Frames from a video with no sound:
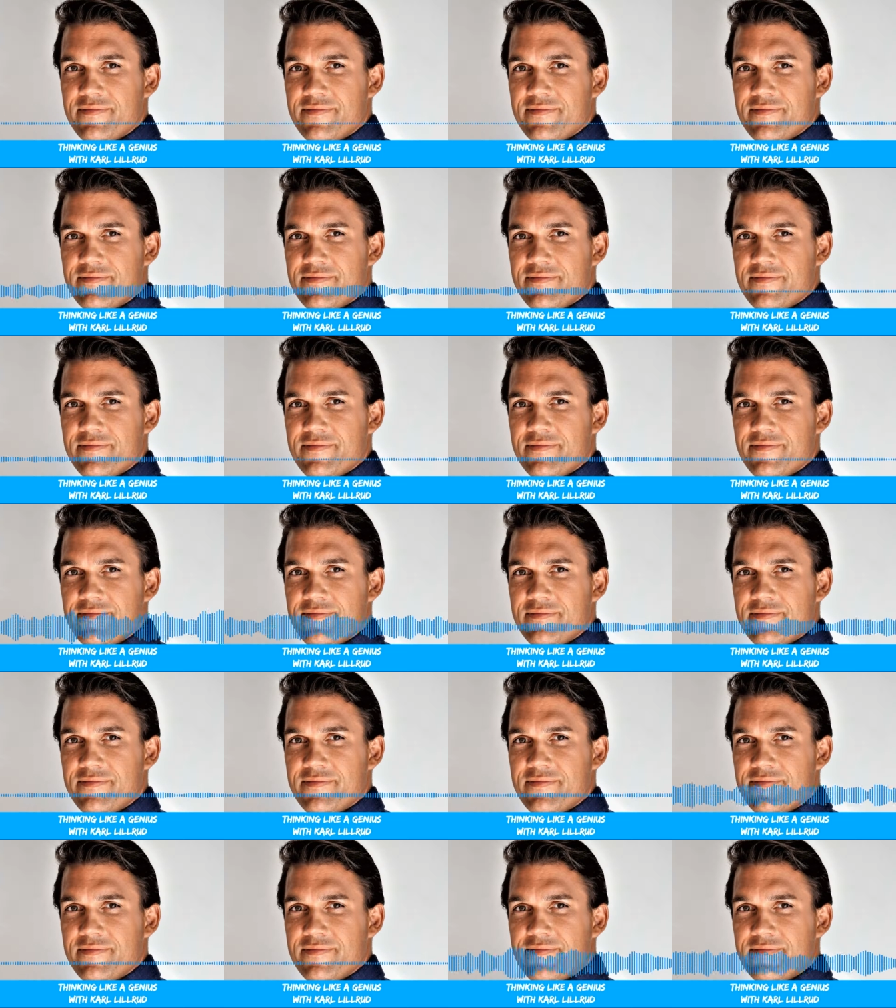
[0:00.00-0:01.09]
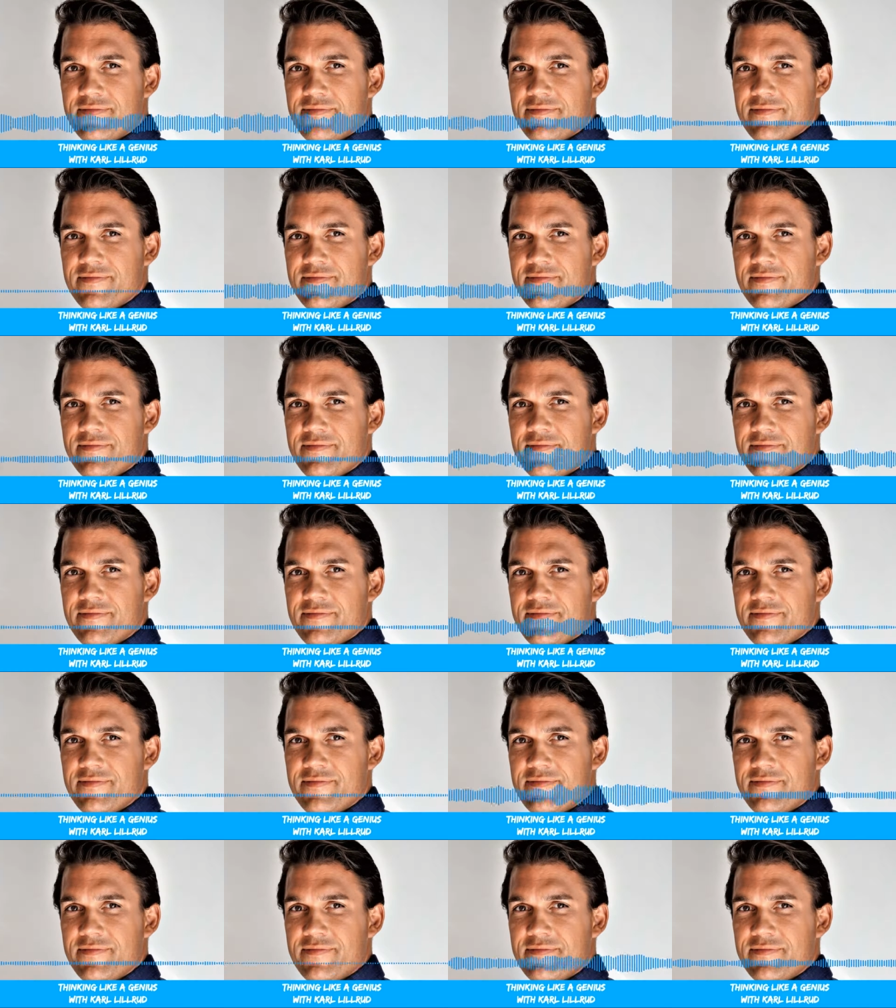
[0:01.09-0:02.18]
as we covered before, uh, the
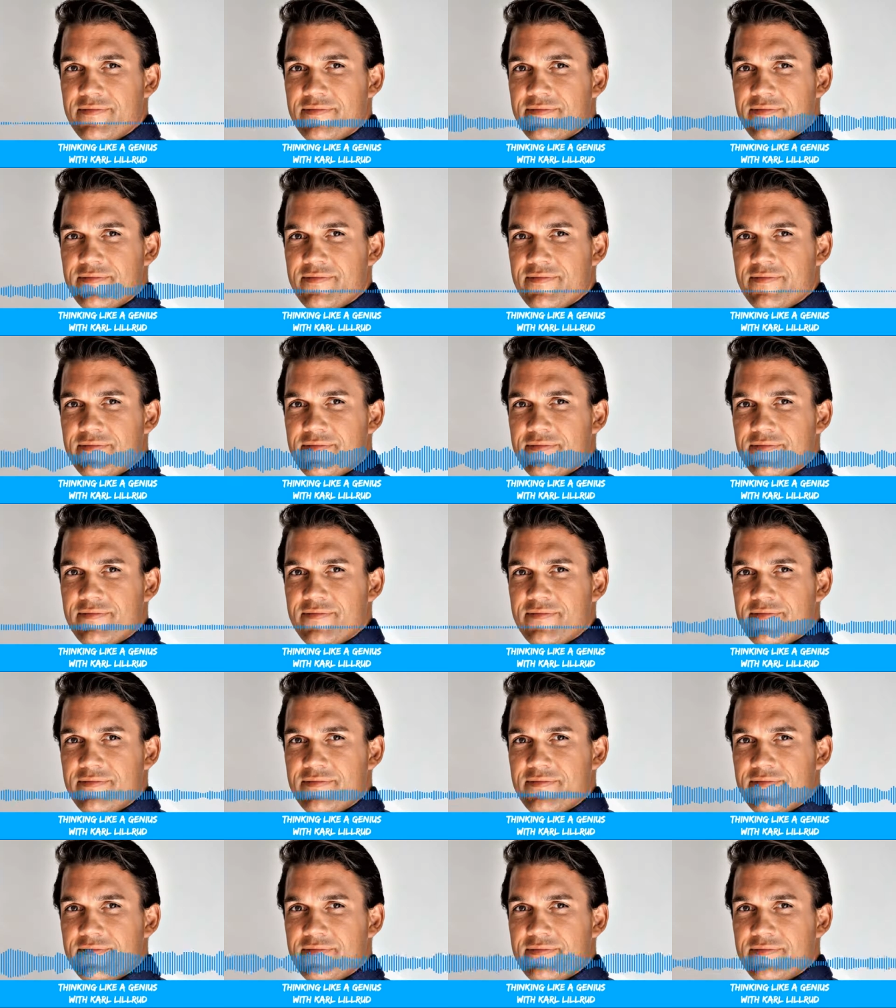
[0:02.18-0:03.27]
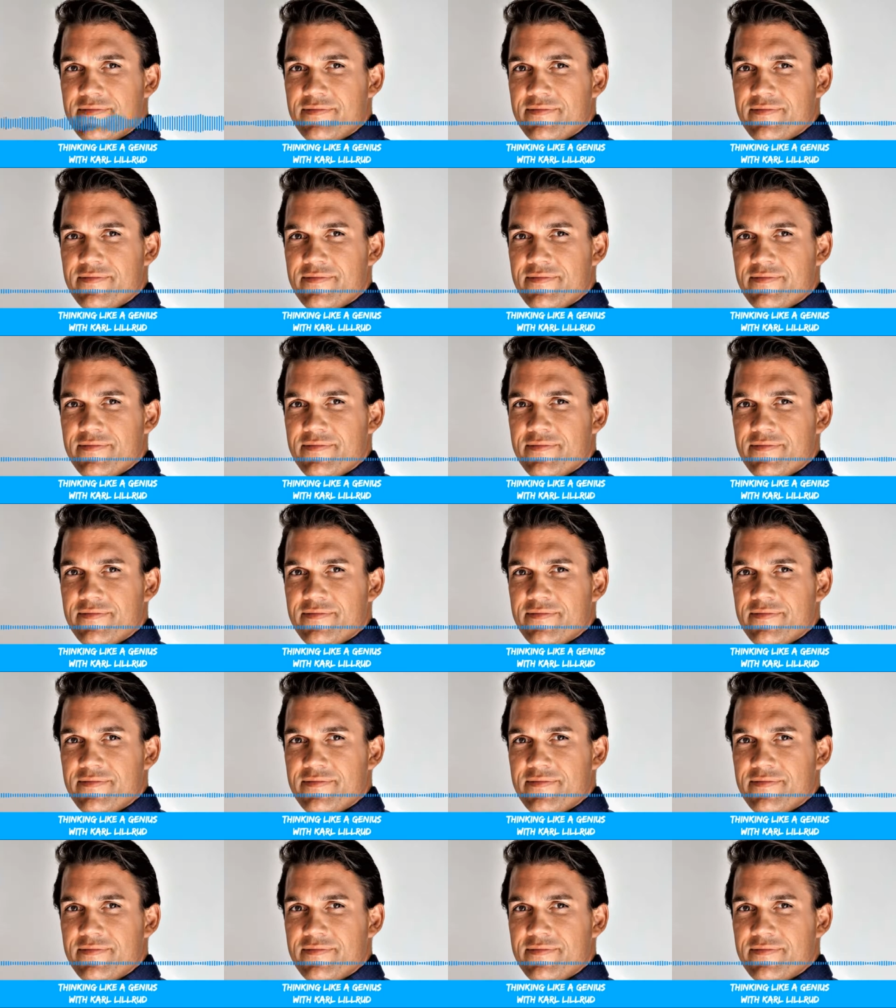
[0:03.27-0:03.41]
difference between a thought and a memory.